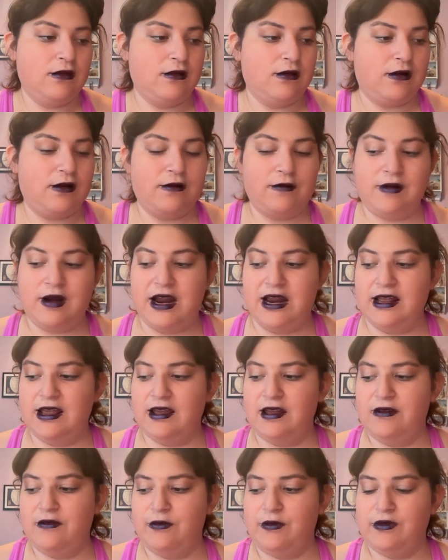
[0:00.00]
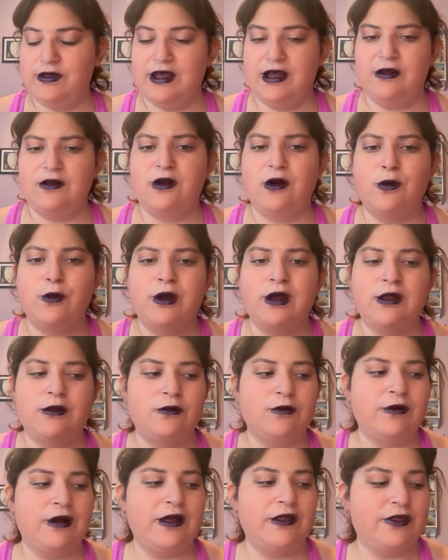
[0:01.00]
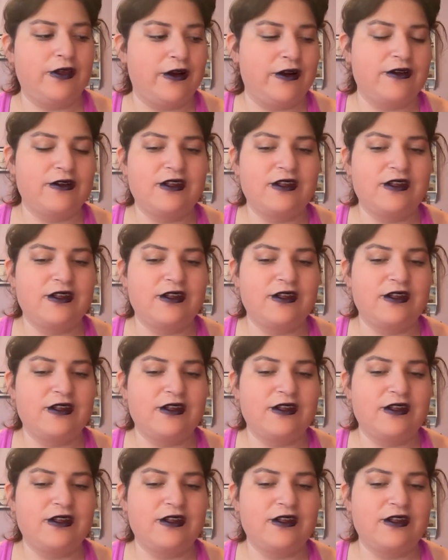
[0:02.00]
Alrighty, we'll now go in with our